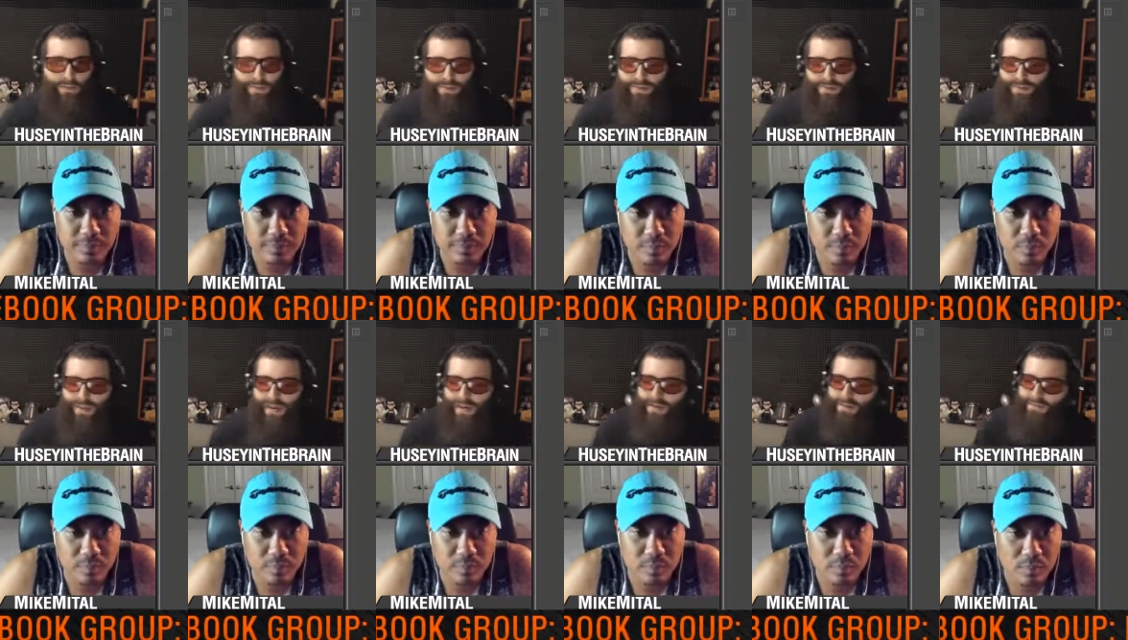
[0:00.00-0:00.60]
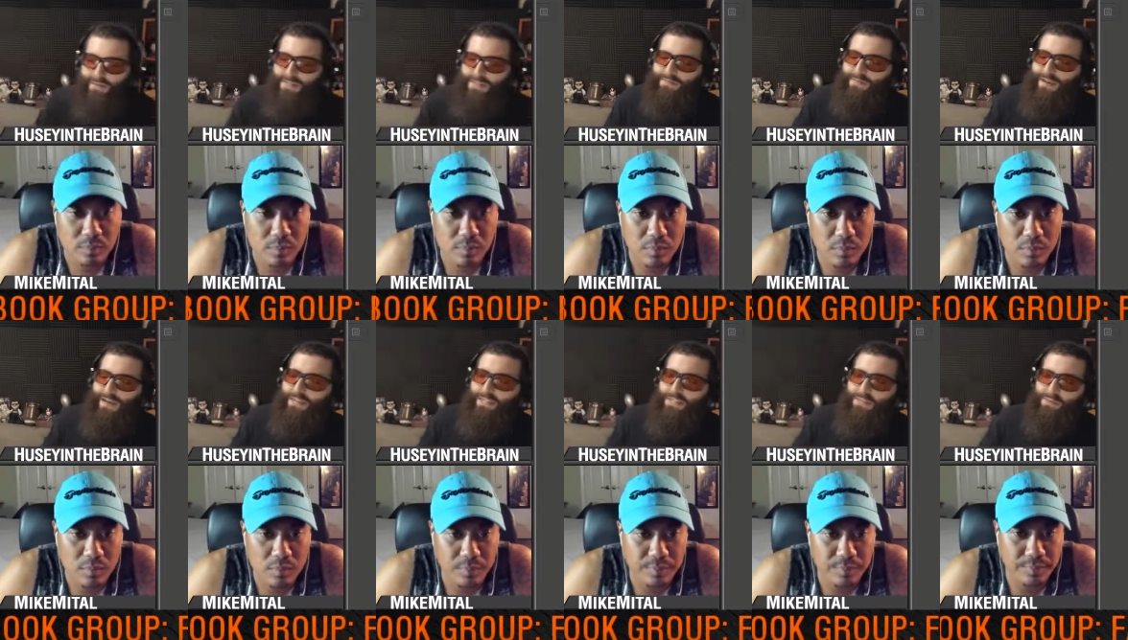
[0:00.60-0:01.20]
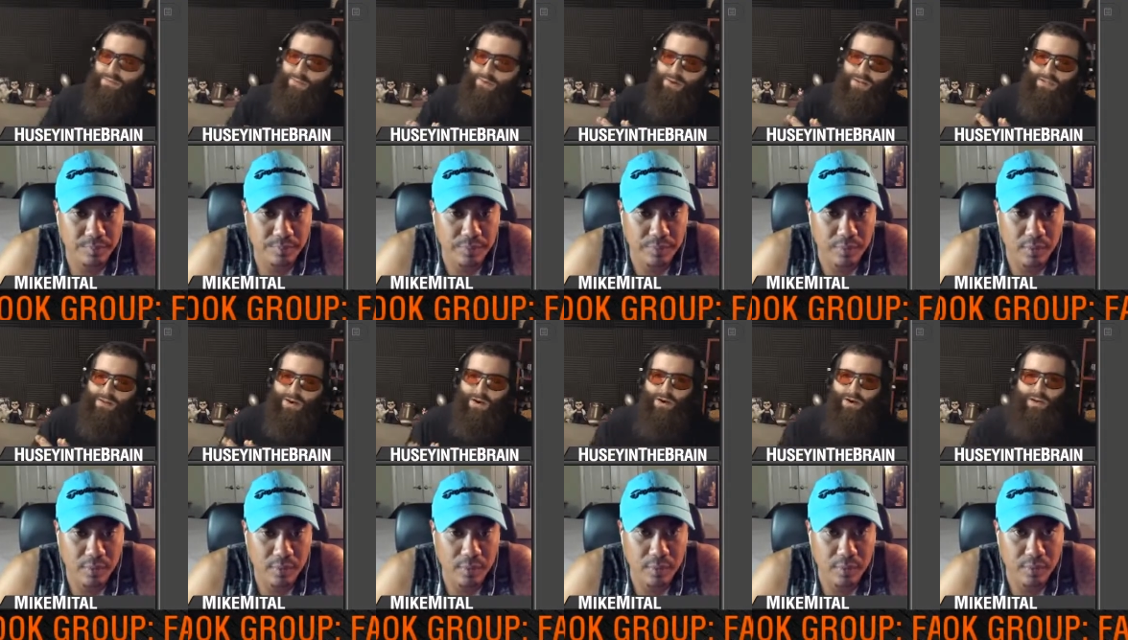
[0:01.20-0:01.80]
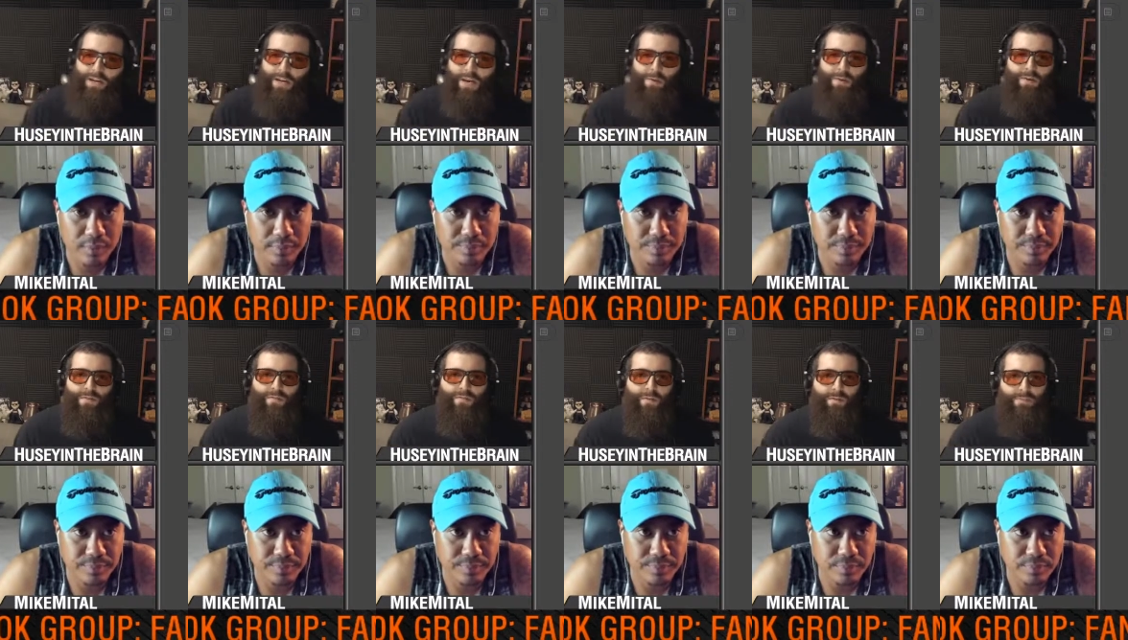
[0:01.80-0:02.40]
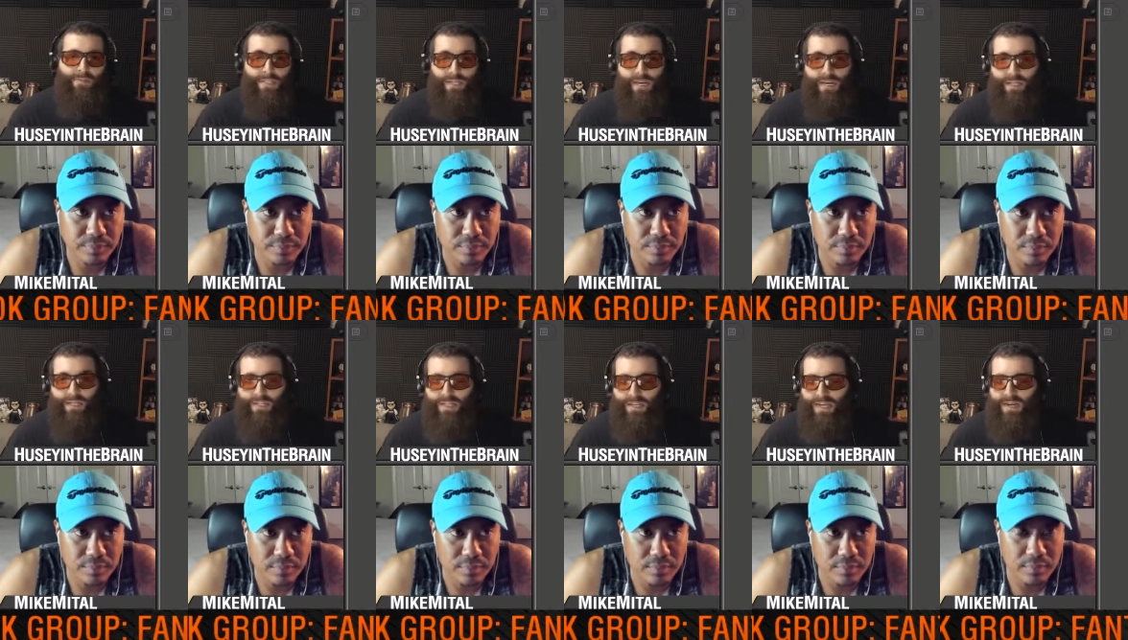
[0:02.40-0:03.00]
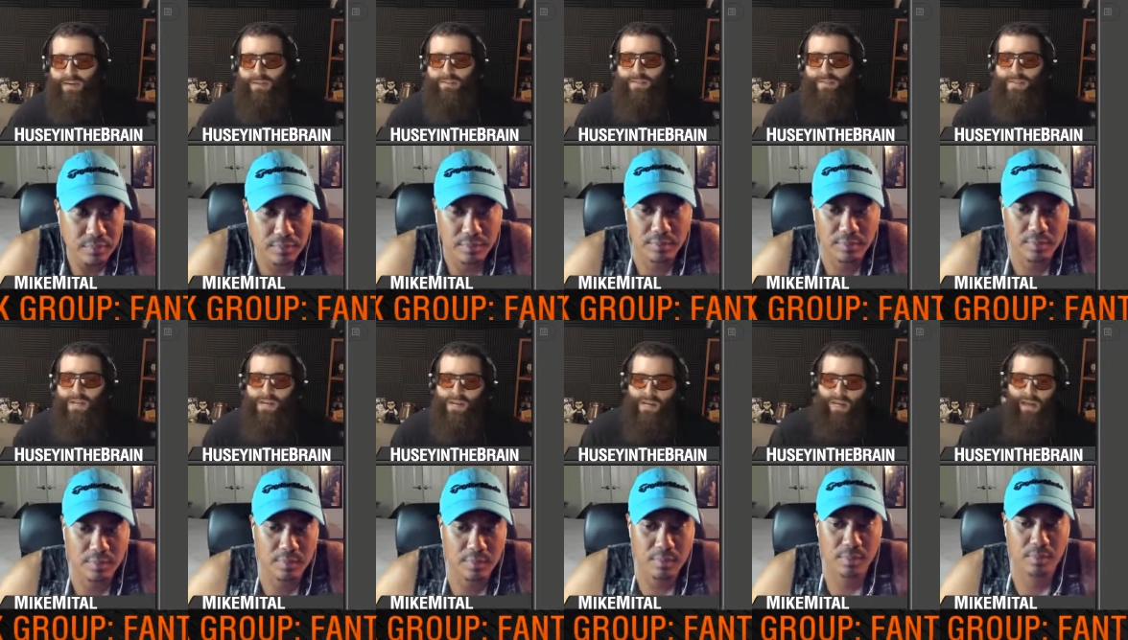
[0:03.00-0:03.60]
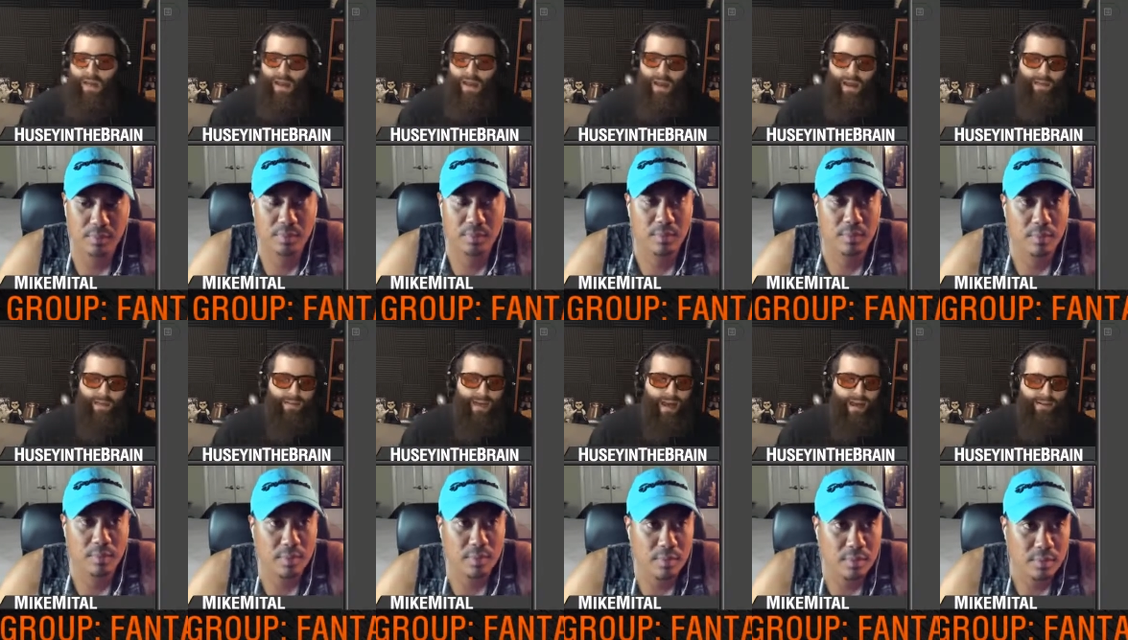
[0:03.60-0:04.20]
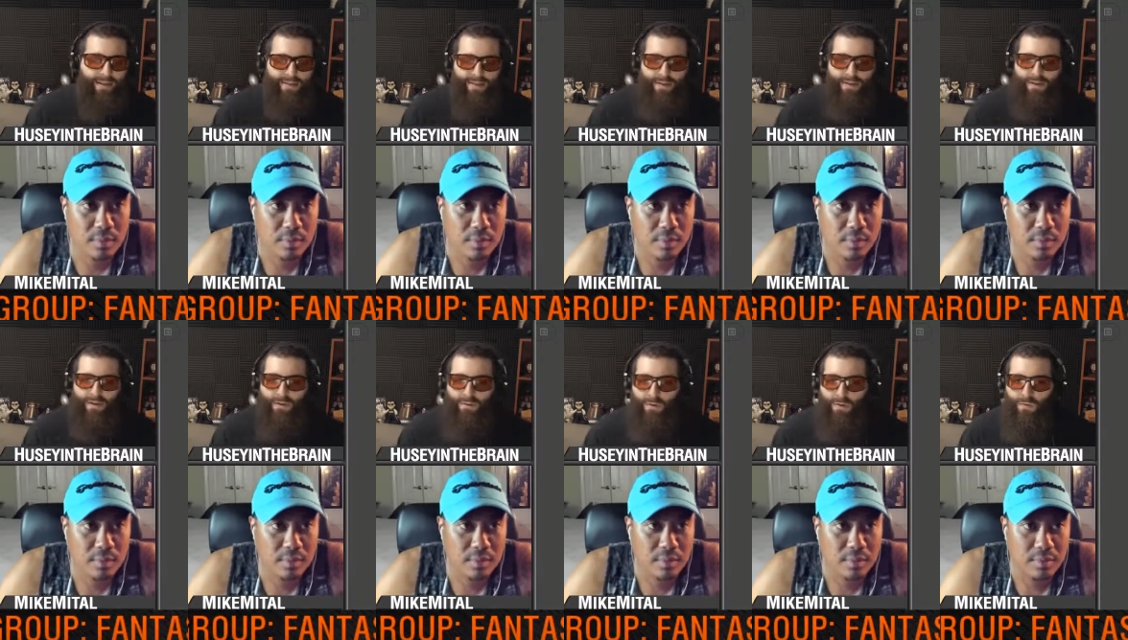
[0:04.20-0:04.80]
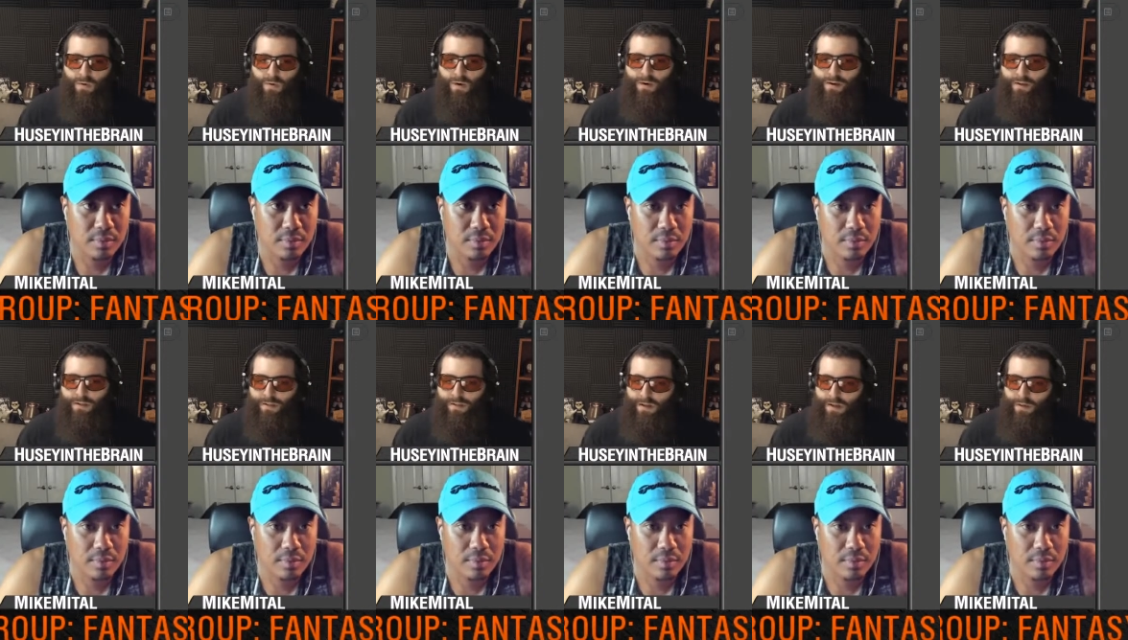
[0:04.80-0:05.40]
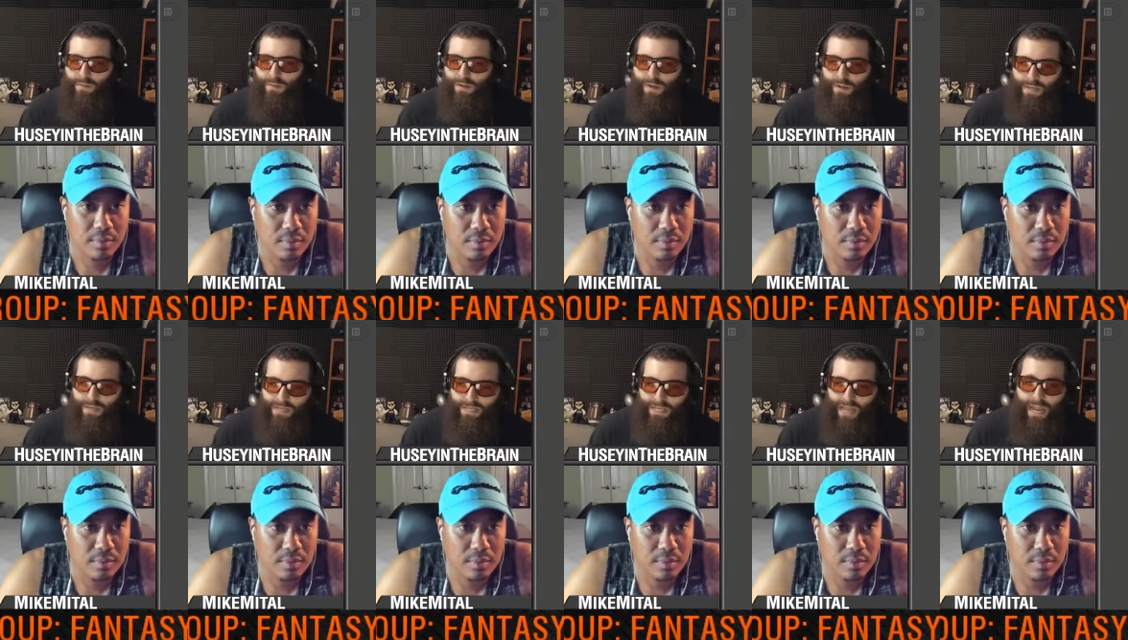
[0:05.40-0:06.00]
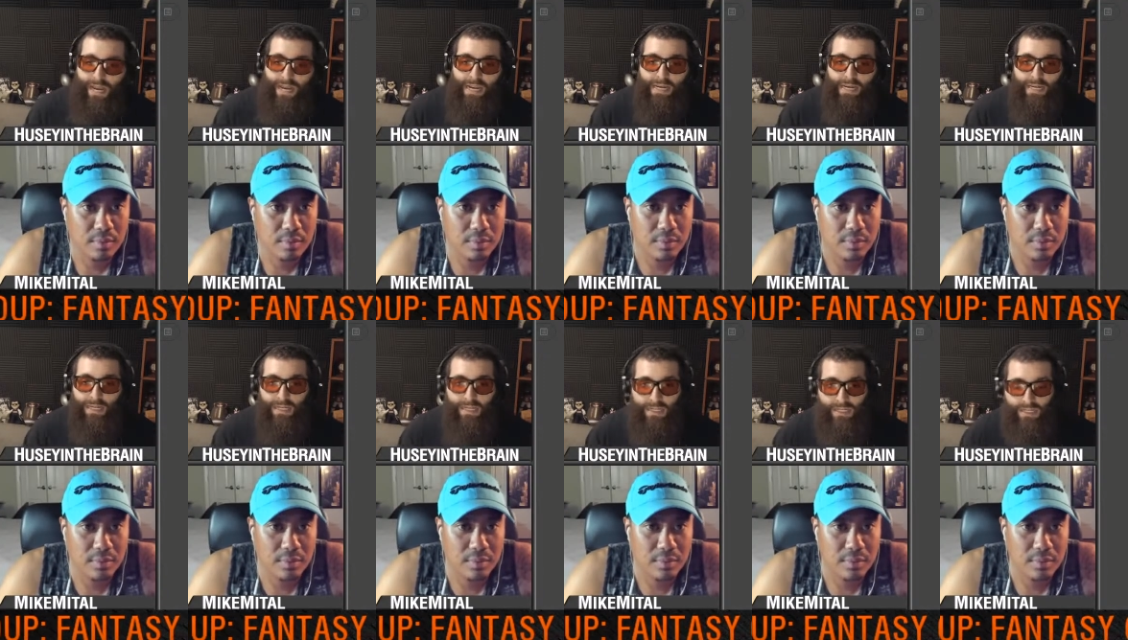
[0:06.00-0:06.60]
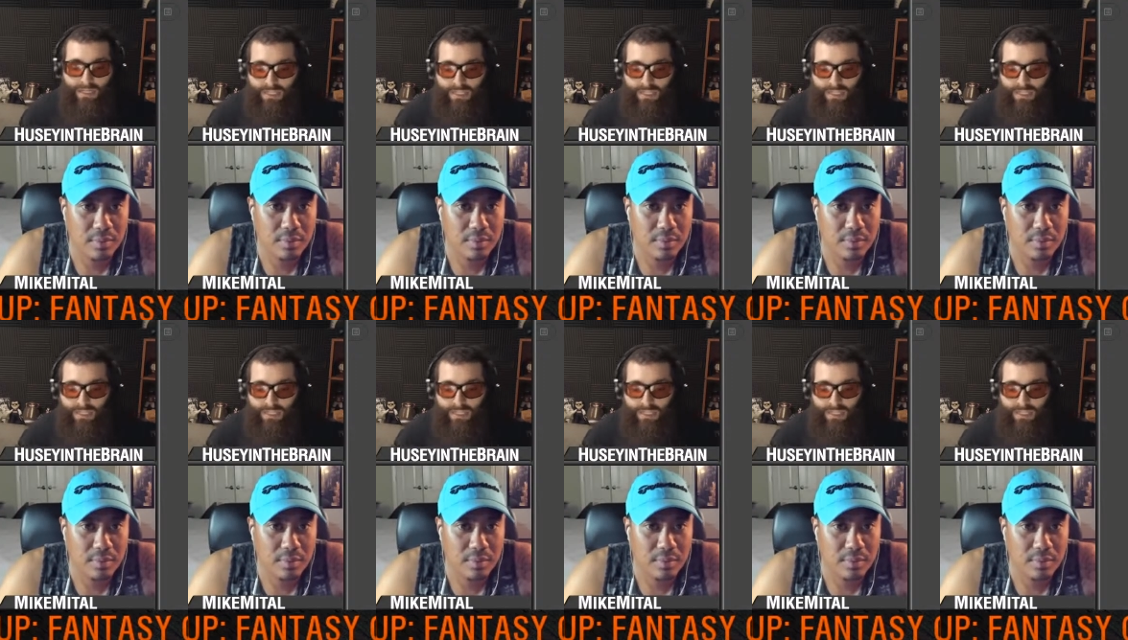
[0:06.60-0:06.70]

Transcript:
Speaker 1: two percent of his fantasy points are coming from touchdowns, and that is a little bit worrisome. And he's getting